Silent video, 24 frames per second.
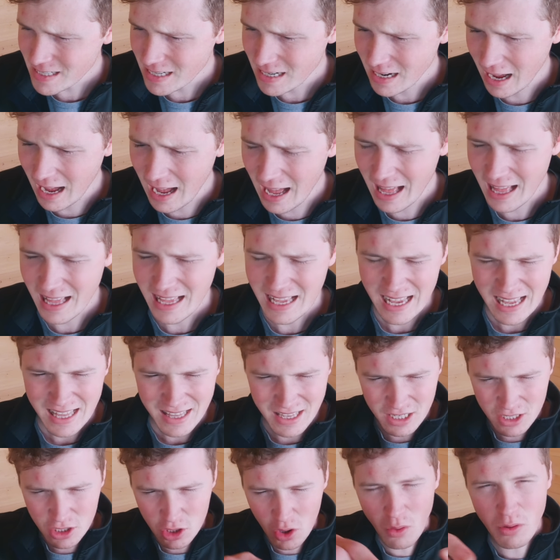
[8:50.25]

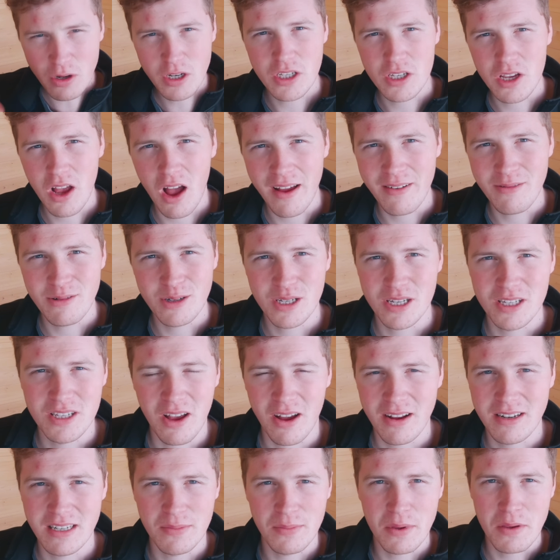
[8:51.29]
The stock design was
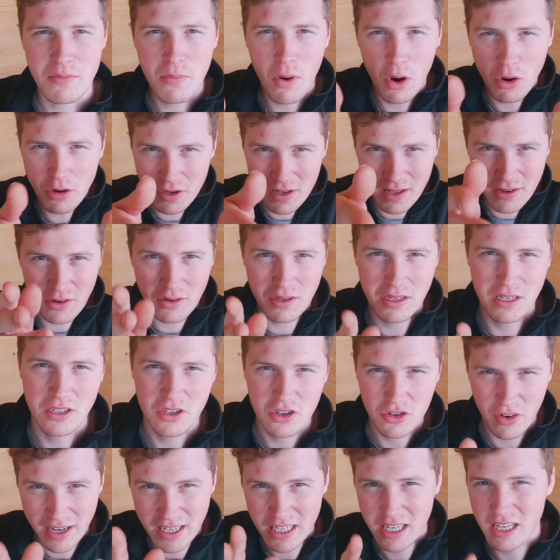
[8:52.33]
designed to be modern, they've got these
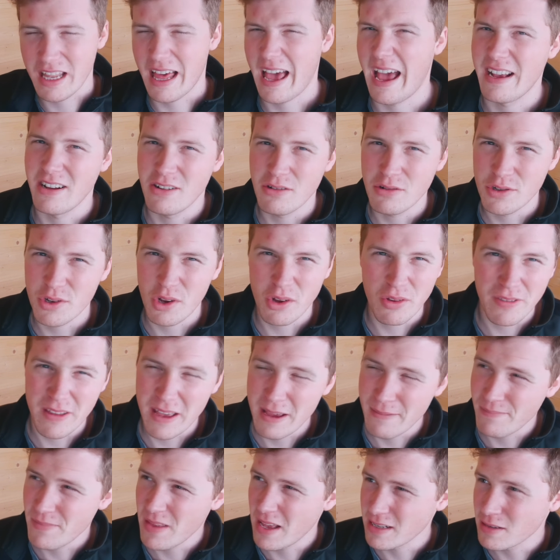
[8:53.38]
strange little angles on
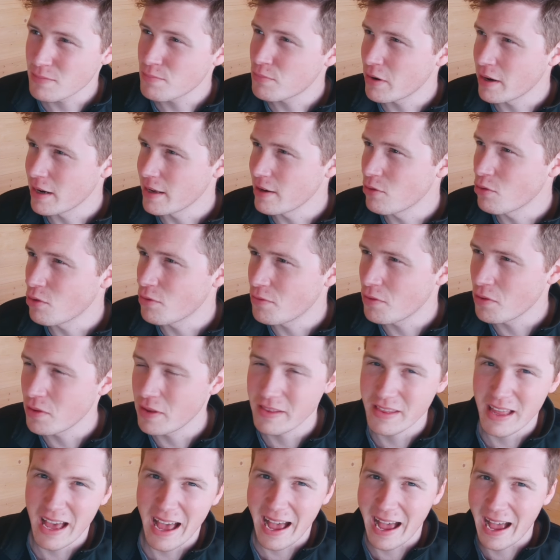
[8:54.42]
there, that's pretty awful
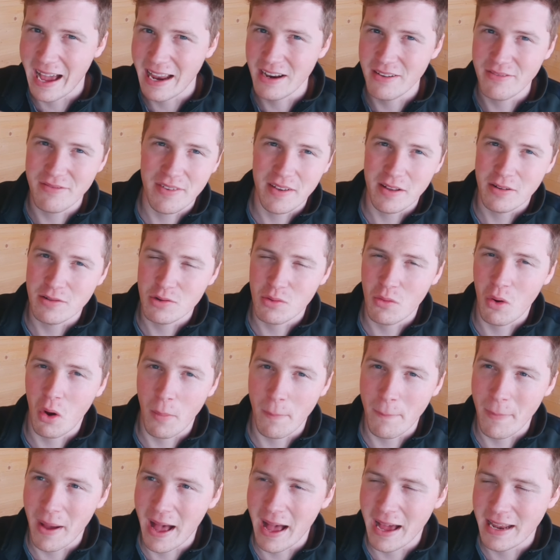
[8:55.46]
in the hand, it feels
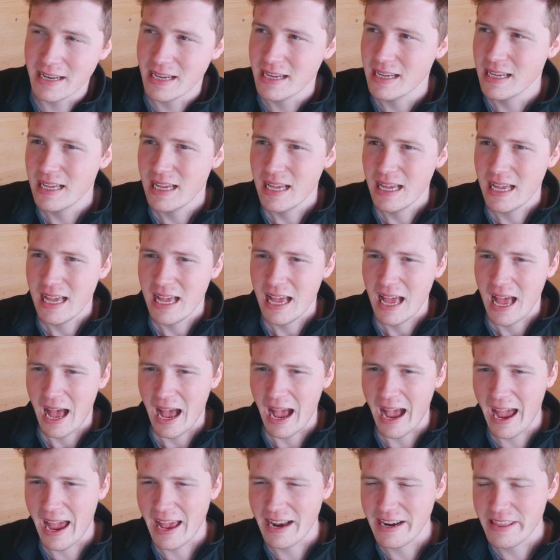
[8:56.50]
quite bad.
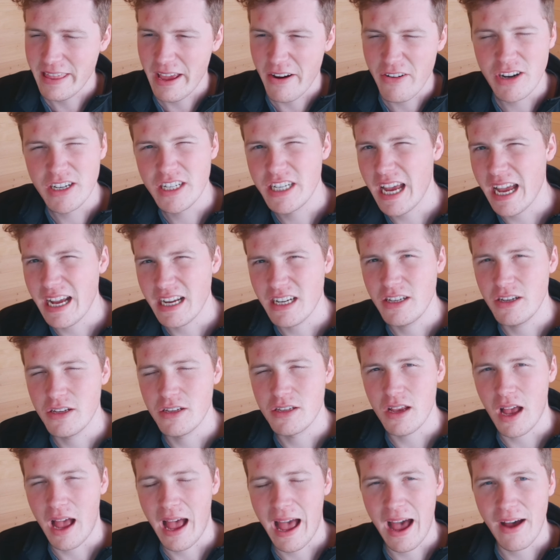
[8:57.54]
And their ejectors
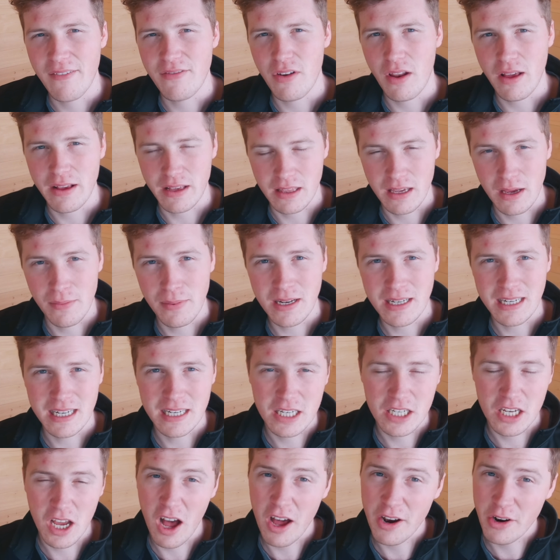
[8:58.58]
have, like, the ability to
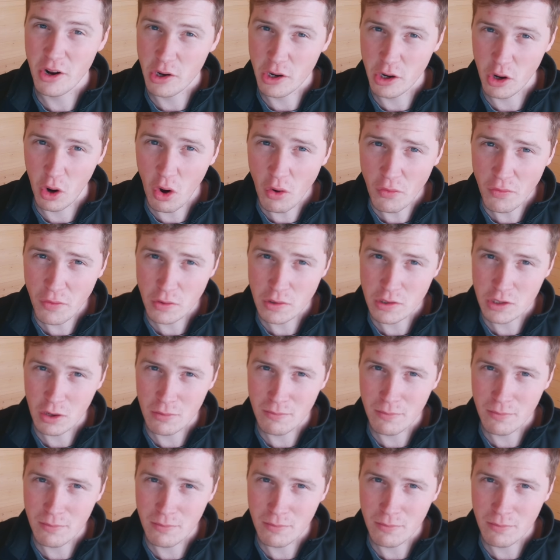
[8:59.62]
turn on and off on some